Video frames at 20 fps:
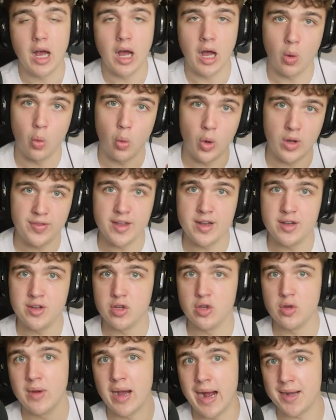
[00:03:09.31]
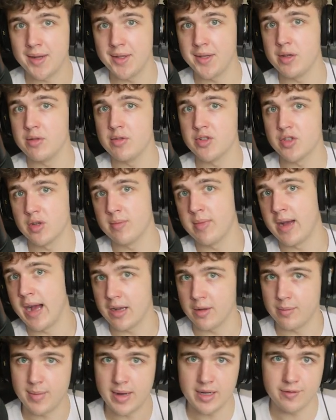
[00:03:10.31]
what they do, how to use them, how
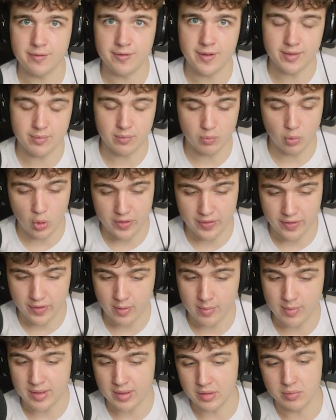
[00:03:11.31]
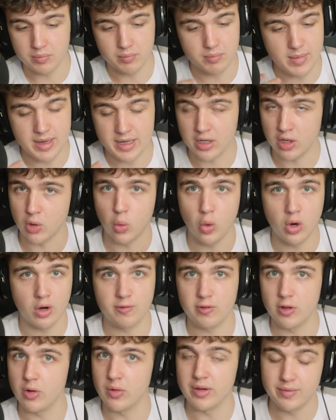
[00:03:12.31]
to benefit with them, and make your
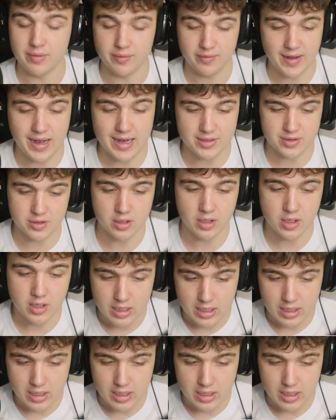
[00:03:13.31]
workflow even faster.